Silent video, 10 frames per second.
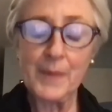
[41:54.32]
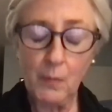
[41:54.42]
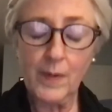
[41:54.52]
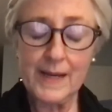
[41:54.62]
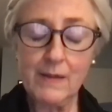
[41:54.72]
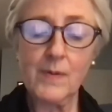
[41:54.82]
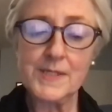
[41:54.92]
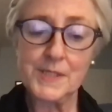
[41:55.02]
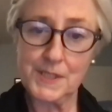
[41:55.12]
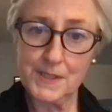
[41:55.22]
When it
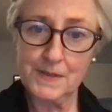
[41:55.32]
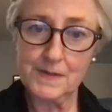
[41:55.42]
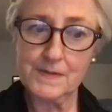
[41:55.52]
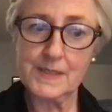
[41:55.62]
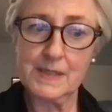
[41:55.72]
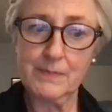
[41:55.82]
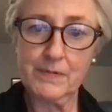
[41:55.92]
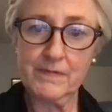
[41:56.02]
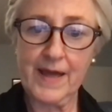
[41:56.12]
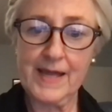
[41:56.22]
was used, it
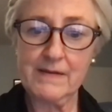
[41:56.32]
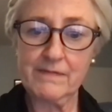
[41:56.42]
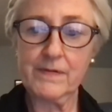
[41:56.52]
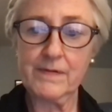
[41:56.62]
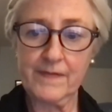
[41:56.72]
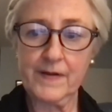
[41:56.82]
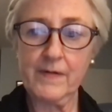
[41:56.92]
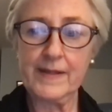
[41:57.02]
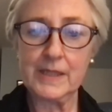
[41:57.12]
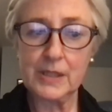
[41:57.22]
provided for a
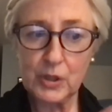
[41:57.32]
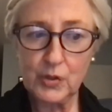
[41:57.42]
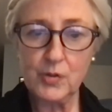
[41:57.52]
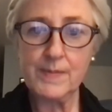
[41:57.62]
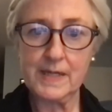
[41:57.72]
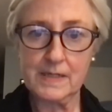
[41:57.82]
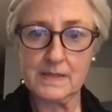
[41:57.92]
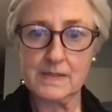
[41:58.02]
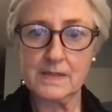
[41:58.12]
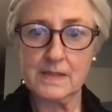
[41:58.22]
very
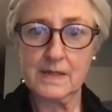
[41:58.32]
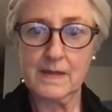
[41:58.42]
luminous